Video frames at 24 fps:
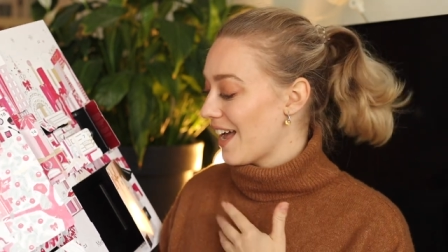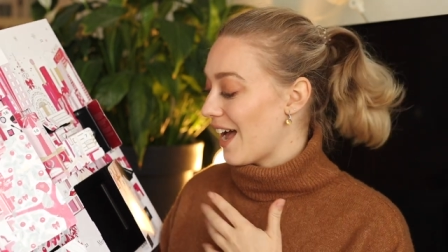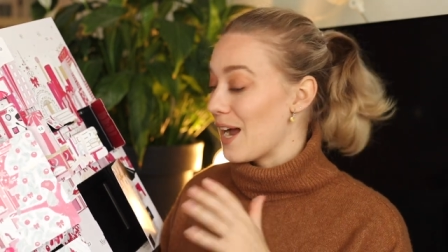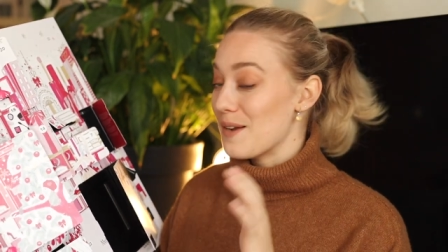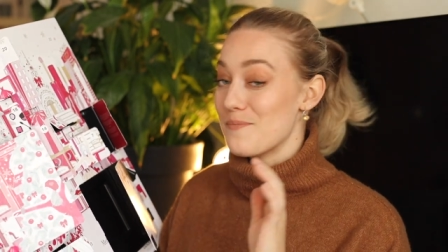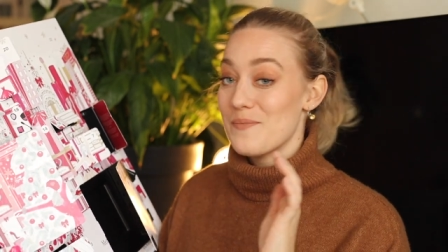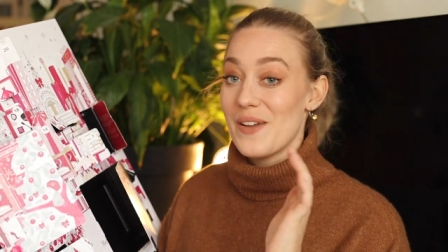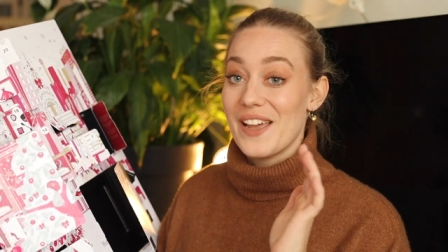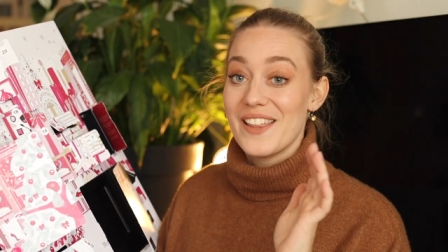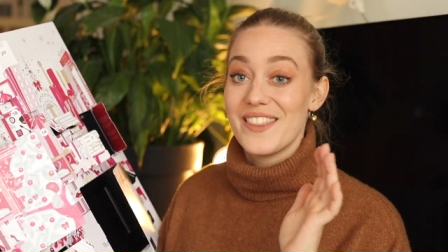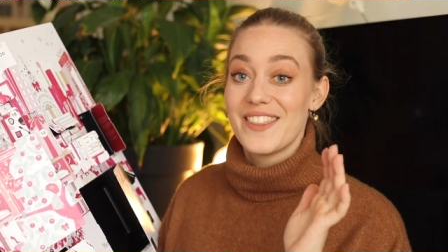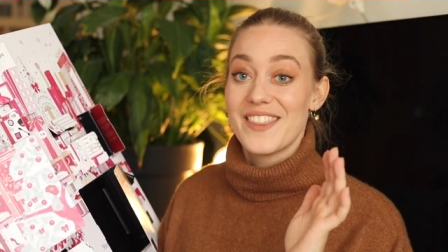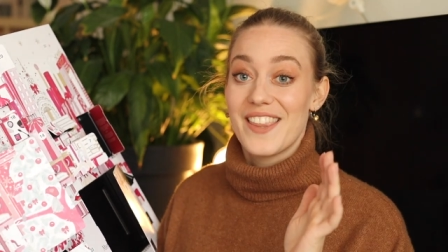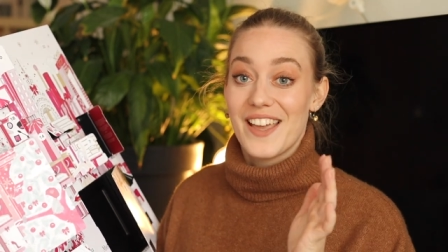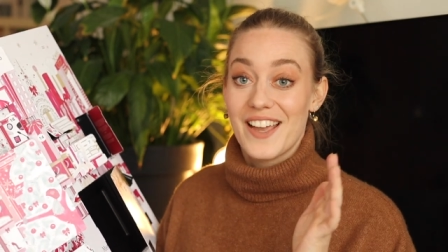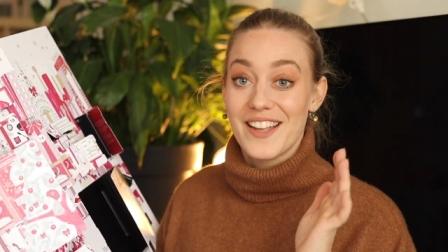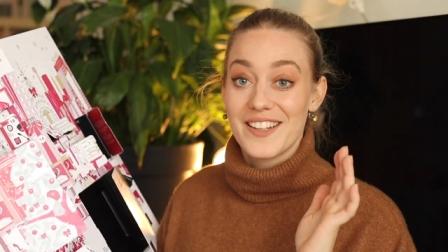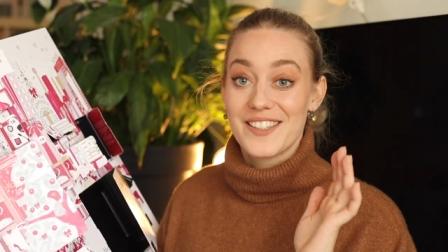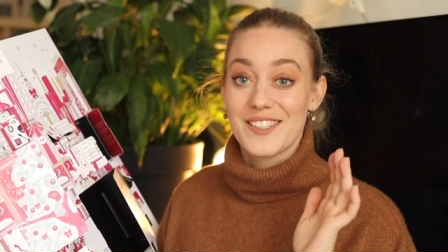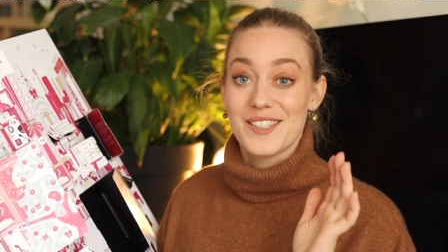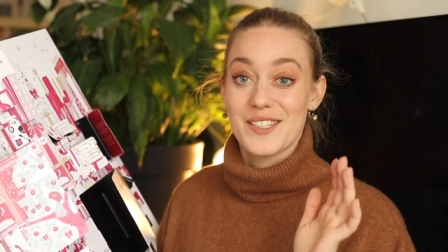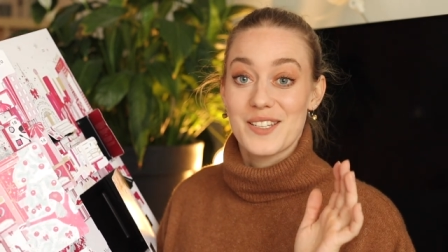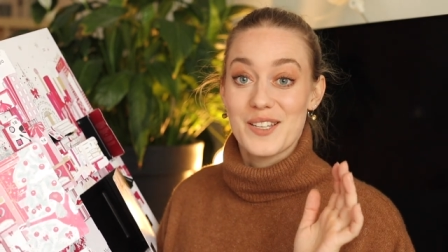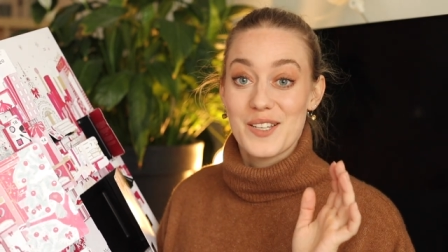I meant
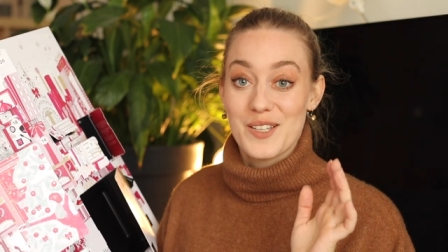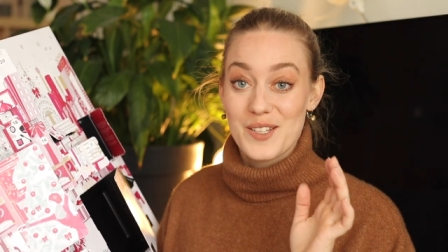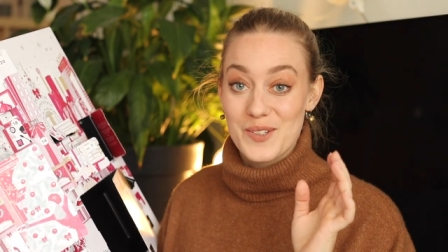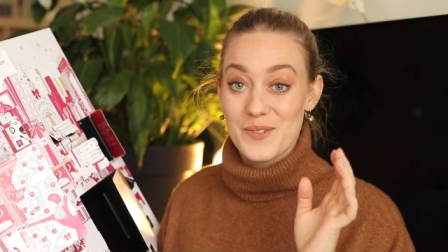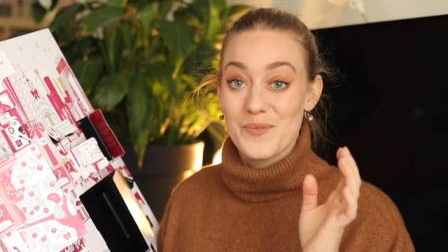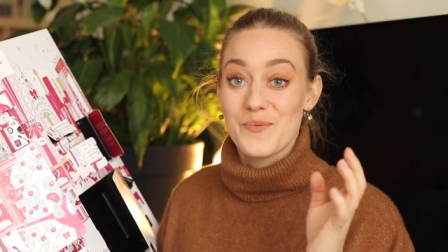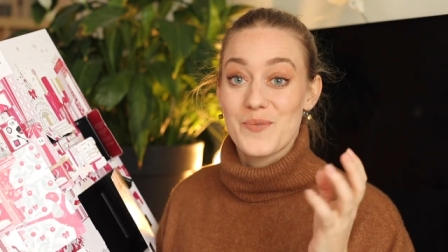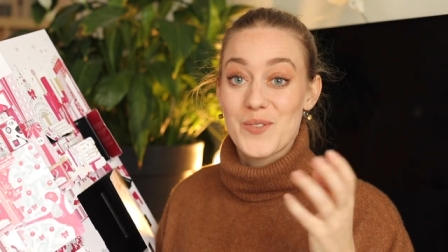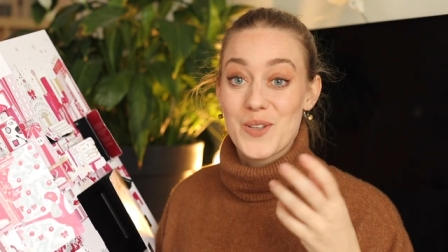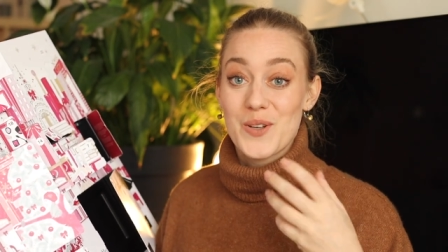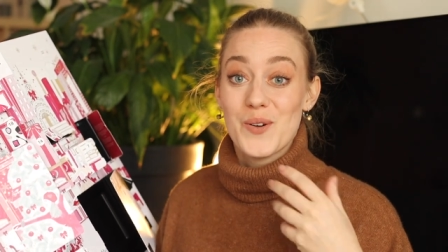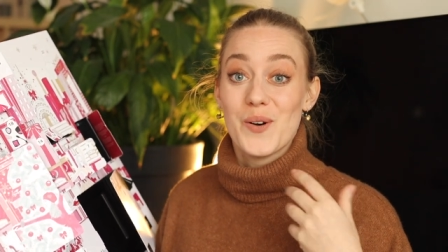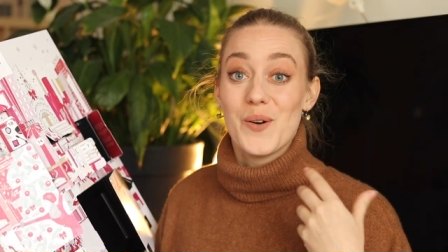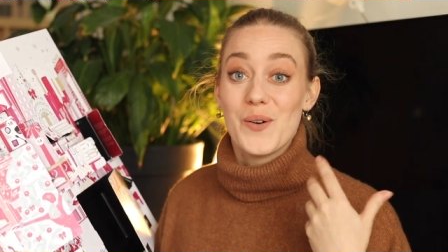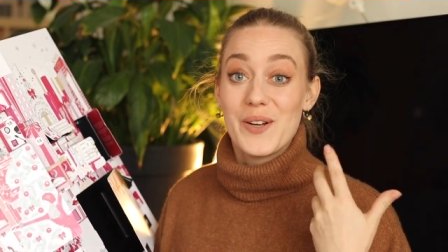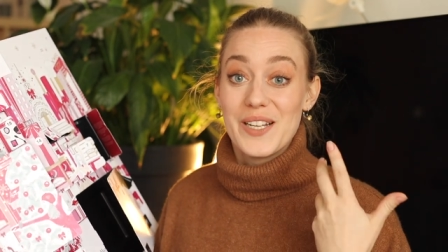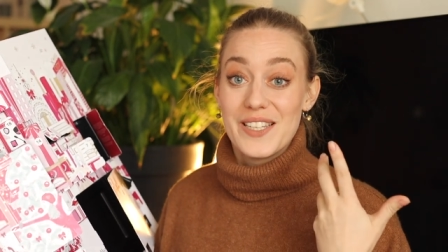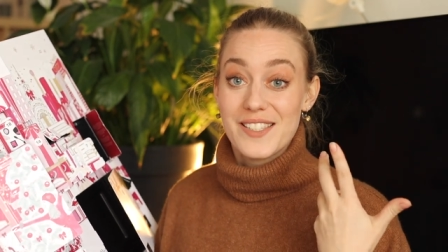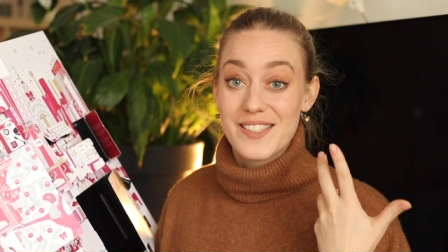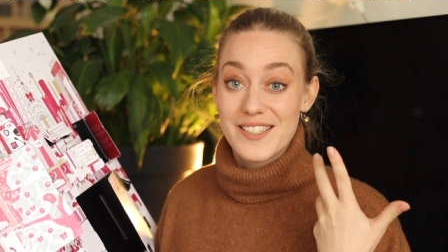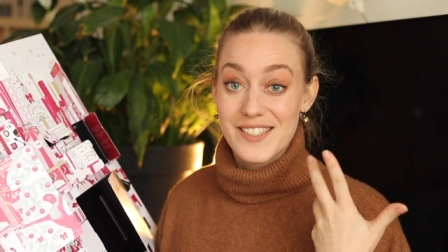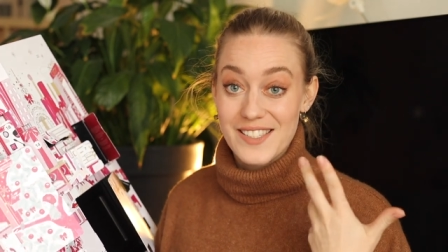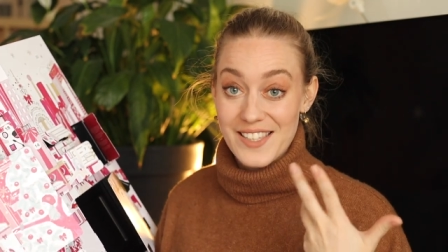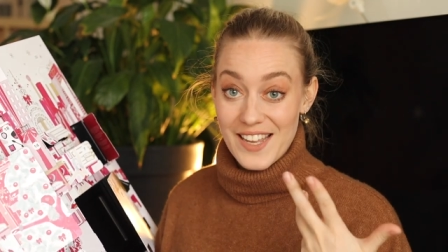that you
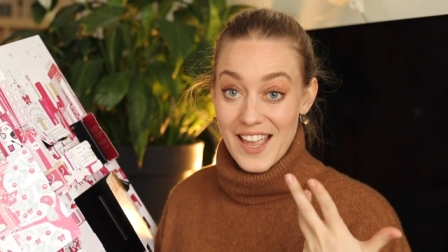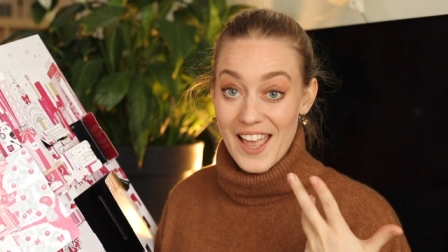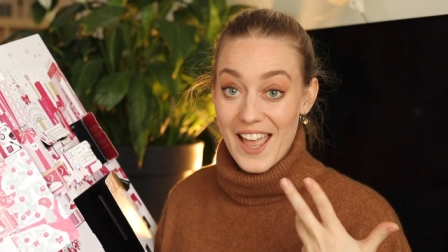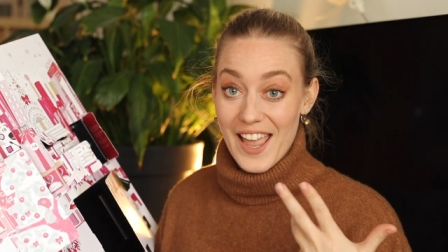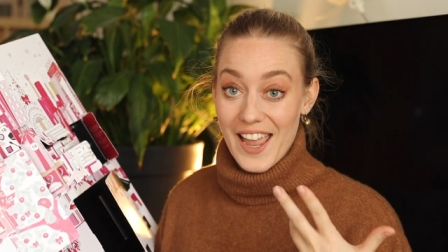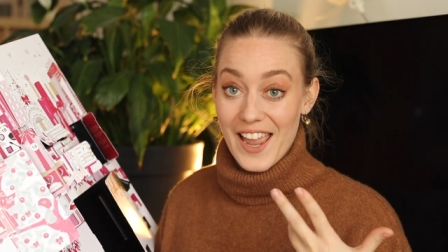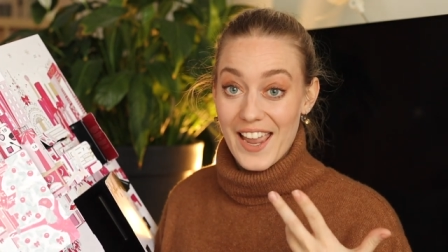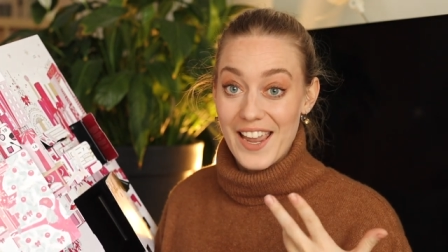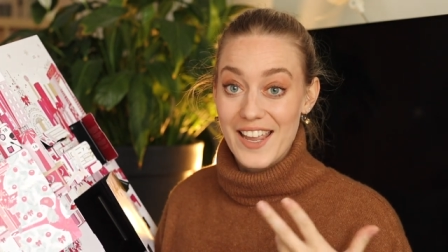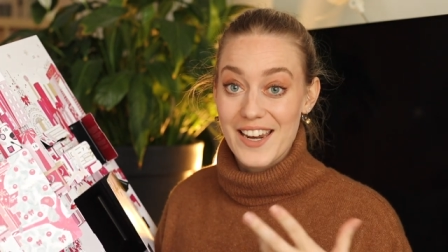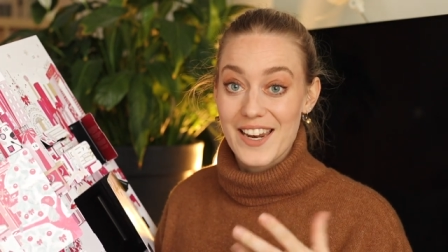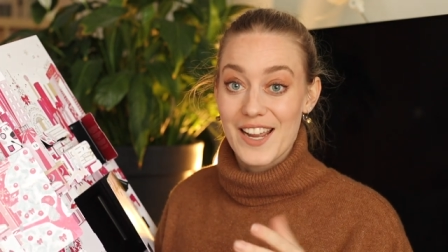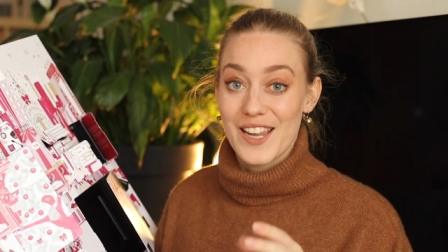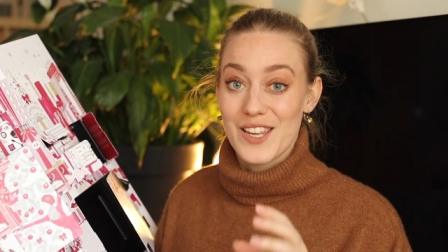always say